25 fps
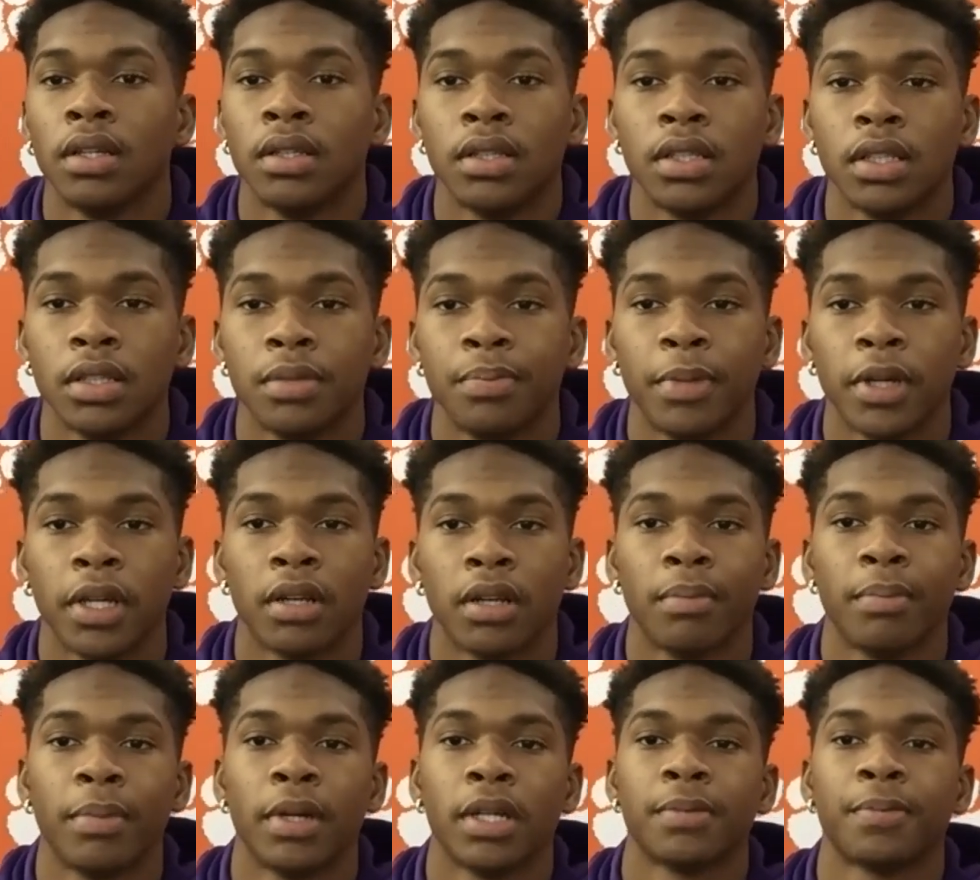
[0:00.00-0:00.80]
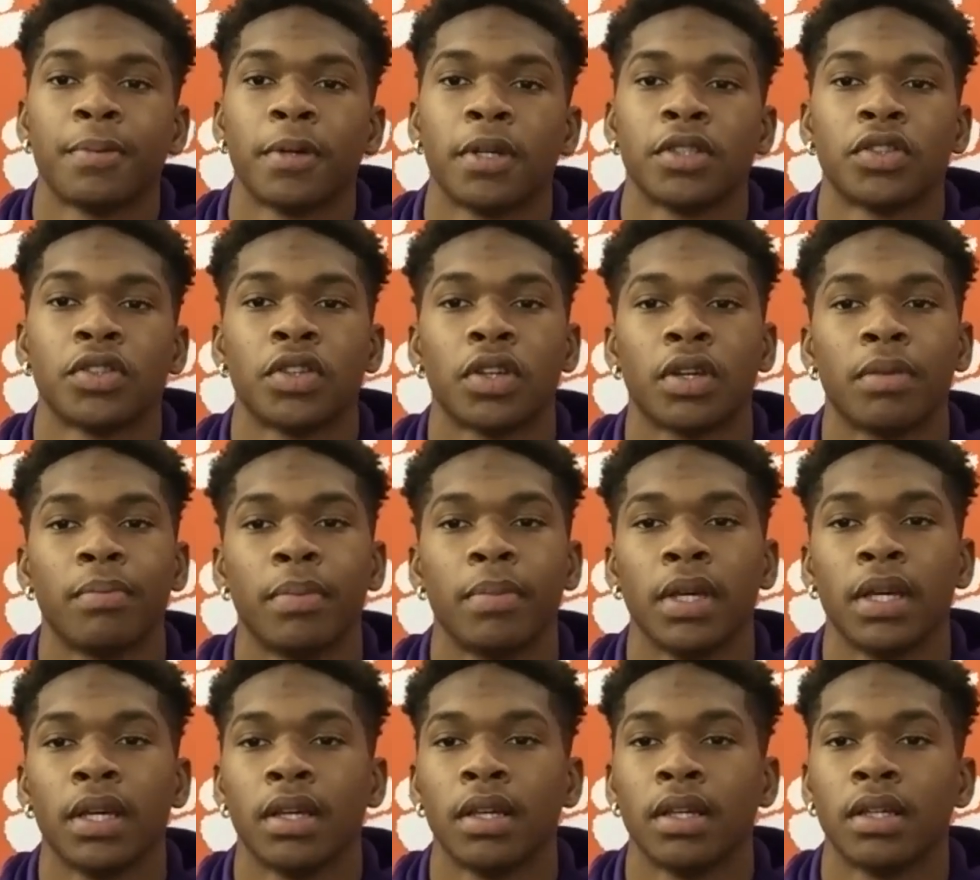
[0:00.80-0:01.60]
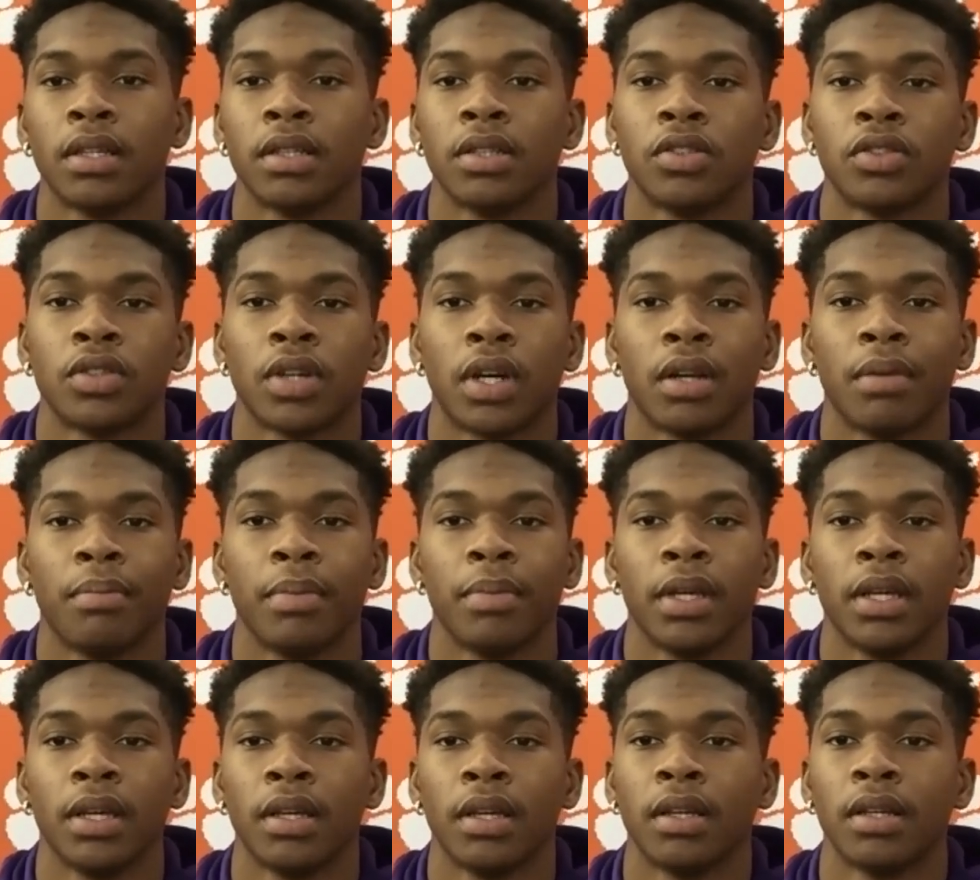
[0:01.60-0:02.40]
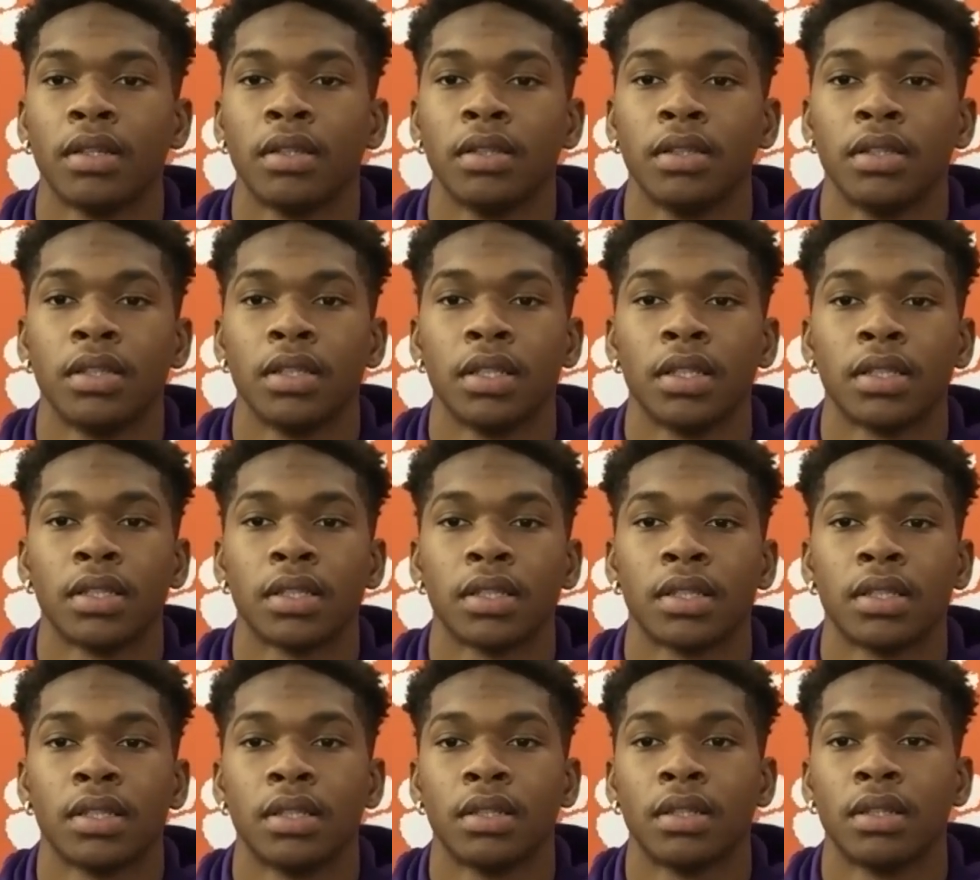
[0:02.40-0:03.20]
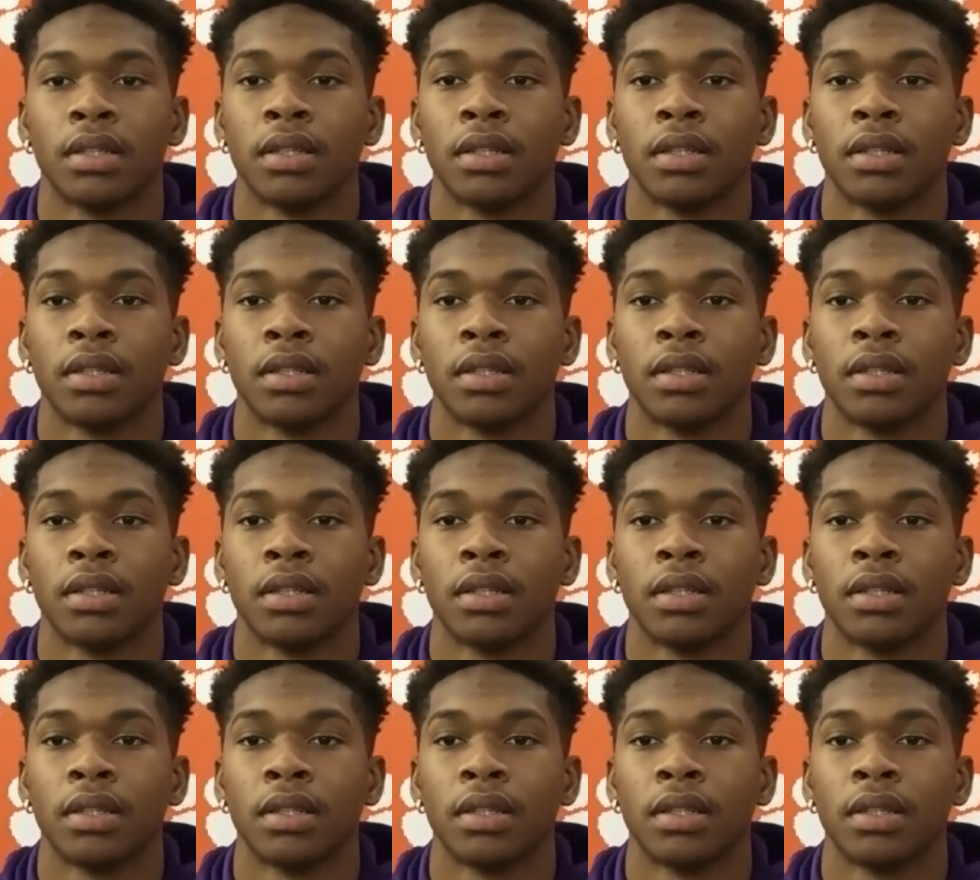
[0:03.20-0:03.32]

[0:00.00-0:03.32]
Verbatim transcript: just being the best person you can be, trying to be just